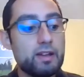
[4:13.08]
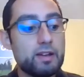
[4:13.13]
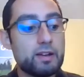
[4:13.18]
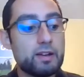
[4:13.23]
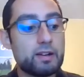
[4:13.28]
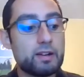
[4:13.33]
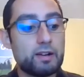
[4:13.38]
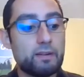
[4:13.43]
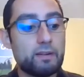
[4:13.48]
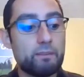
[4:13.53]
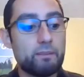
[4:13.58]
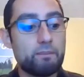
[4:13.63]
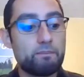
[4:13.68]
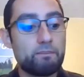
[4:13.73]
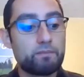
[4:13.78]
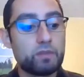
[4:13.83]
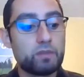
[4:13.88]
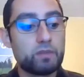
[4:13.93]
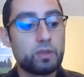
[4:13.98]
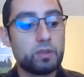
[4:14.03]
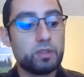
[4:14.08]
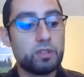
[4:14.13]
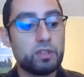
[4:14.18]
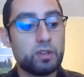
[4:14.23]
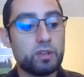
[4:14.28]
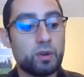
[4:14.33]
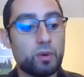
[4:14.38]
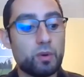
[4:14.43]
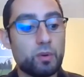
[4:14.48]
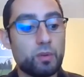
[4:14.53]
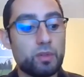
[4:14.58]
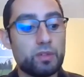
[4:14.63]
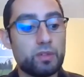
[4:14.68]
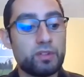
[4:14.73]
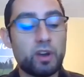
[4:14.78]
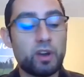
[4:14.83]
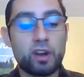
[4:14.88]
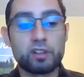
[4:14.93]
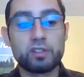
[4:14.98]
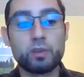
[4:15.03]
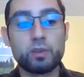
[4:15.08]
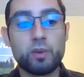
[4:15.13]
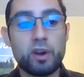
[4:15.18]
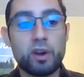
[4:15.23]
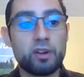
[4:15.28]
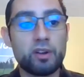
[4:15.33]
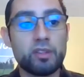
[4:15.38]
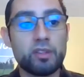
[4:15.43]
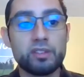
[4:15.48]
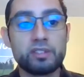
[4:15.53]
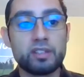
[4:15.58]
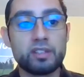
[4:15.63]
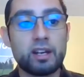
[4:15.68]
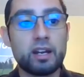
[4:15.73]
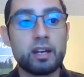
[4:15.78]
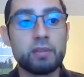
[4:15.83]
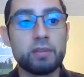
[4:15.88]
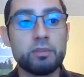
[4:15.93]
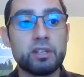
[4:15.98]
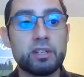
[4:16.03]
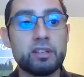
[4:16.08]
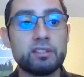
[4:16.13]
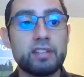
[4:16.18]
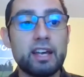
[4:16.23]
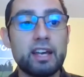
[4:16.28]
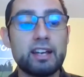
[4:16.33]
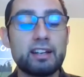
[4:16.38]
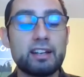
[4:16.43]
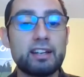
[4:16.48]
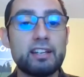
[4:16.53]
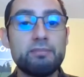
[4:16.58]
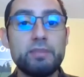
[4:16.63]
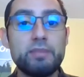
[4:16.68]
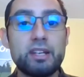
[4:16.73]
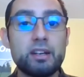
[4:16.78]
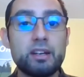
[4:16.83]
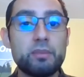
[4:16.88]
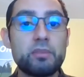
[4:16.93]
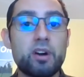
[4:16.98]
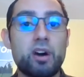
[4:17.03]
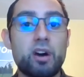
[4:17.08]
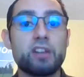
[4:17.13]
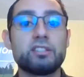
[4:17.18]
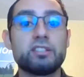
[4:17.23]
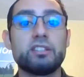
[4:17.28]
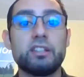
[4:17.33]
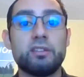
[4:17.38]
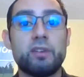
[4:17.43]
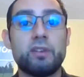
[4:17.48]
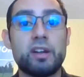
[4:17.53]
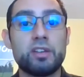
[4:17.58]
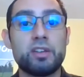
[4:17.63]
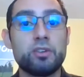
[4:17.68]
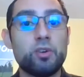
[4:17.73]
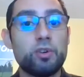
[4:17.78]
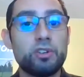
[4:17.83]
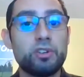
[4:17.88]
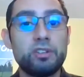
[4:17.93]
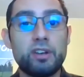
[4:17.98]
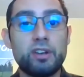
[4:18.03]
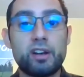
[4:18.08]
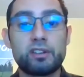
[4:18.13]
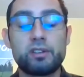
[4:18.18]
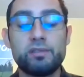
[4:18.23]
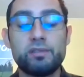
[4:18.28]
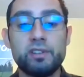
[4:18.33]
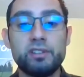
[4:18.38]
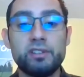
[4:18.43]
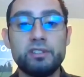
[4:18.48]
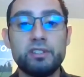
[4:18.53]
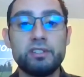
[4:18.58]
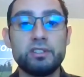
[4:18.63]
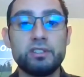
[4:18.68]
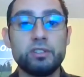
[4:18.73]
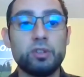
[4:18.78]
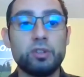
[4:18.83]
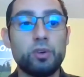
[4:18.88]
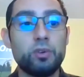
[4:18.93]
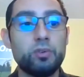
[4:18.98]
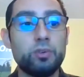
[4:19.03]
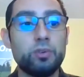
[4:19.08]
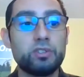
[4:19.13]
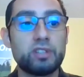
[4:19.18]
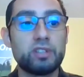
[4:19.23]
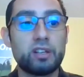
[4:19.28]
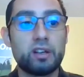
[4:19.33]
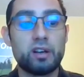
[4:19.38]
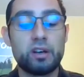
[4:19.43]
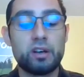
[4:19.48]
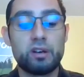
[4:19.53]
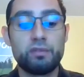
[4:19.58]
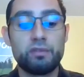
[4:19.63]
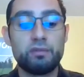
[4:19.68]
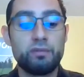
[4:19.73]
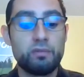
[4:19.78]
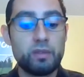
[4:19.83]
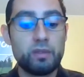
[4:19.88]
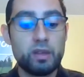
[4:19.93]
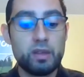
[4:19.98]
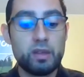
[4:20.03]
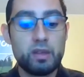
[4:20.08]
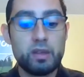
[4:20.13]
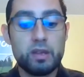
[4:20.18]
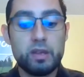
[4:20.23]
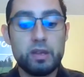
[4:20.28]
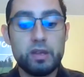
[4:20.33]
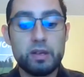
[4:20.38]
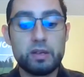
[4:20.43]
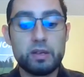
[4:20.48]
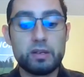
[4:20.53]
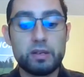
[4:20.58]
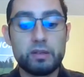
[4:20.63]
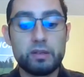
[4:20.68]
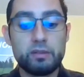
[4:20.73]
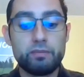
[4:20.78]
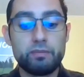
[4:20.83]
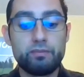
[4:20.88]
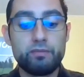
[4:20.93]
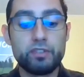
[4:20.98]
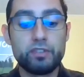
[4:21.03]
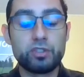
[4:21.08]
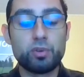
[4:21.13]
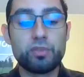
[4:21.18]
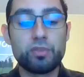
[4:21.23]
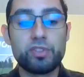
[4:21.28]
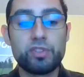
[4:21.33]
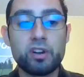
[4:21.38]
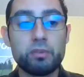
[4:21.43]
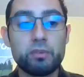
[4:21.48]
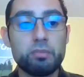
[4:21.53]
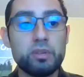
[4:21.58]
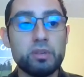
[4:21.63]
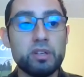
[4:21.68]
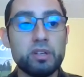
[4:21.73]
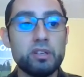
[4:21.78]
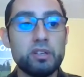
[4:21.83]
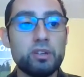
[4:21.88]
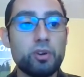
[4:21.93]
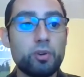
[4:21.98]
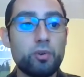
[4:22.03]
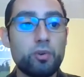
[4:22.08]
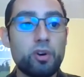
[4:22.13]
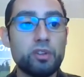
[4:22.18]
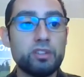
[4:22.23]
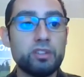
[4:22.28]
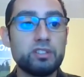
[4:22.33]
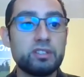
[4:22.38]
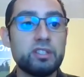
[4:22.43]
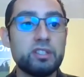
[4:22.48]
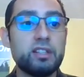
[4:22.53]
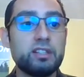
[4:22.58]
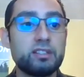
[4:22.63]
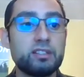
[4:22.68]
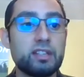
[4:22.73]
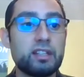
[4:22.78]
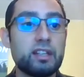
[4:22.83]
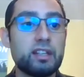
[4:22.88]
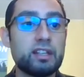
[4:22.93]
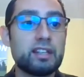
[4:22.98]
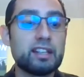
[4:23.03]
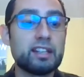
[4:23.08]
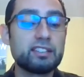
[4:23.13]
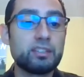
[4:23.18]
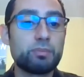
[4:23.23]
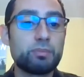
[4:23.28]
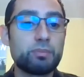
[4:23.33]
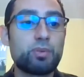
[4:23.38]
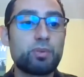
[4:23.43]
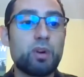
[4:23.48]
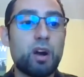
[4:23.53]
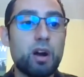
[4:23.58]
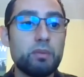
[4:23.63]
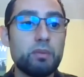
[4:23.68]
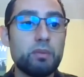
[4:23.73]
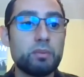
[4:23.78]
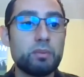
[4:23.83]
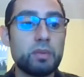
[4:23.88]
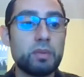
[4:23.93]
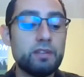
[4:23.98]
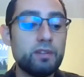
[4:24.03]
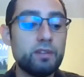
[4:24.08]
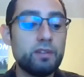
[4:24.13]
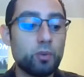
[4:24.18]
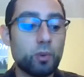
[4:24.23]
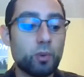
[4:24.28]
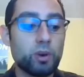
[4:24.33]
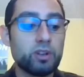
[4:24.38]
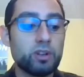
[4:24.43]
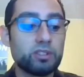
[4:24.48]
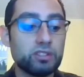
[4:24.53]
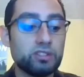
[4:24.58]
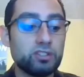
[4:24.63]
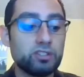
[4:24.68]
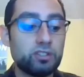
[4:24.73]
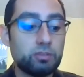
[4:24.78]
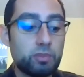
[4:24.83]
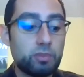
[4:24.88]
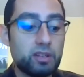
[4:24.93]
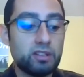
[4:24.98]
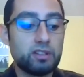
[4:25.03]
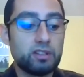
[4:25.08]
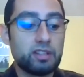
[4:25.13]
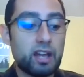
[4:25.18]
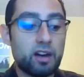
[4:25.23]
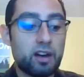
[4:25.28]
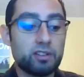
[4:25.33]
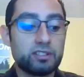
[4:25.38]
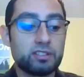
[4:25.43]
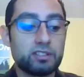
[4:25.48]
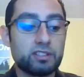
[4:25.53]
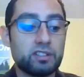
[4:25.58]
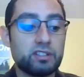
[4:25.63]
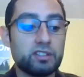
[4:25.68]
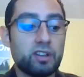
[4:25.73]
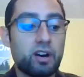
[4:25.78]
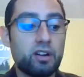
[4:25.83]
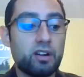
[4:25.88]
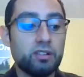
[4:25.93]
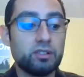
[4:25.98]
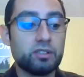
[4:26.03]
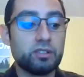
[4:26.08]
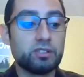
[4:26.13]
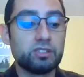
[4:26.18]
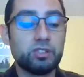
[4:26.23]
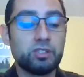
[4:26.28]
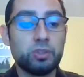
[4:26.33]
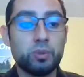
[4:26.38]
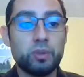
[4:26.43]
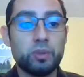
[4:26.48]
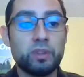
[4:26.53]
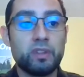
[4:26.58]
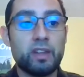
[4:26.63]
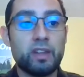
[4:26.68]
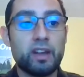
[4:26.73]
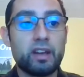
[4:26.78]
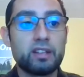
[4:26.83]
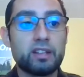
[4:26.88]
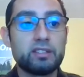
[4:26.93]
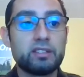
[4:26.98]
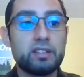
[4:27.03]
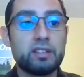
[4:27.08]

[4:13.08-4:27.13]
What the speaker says: the doctor route all the time, because that can become costly, right? You go to doctor visits, you go to physical therapy, you go to all these things, and that's the problem. And even worse is you spend thousands of dollars doing that,